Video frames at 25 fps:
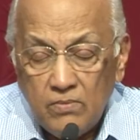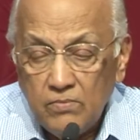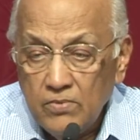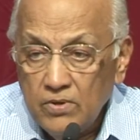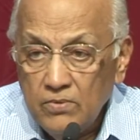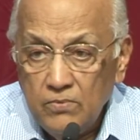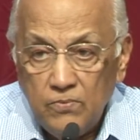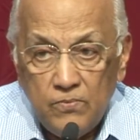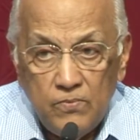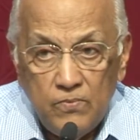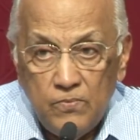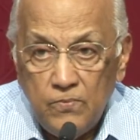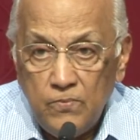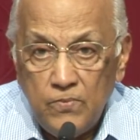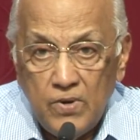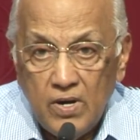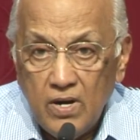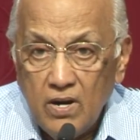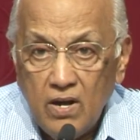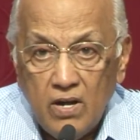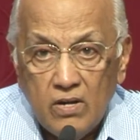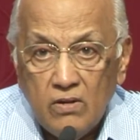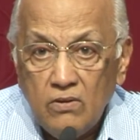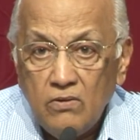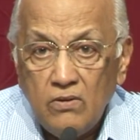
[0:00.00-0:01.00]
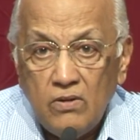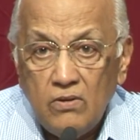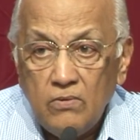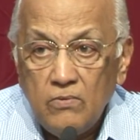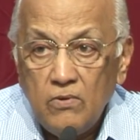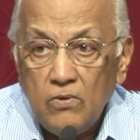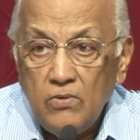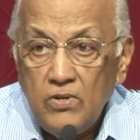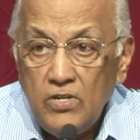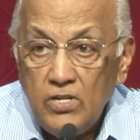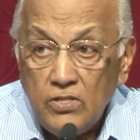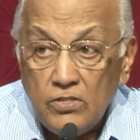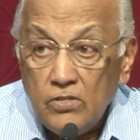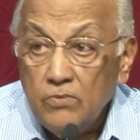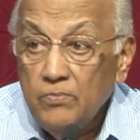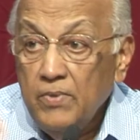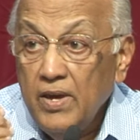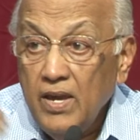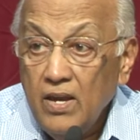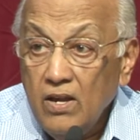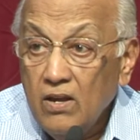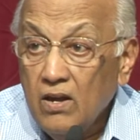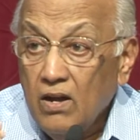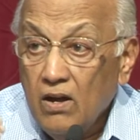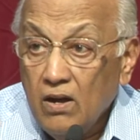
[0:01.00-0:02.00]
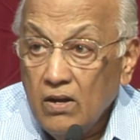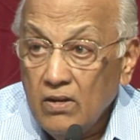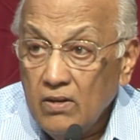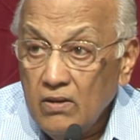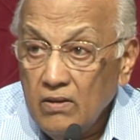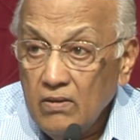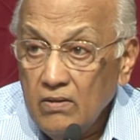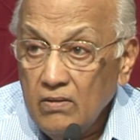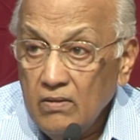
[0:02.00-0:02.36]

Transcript: but we're not going to disobey God.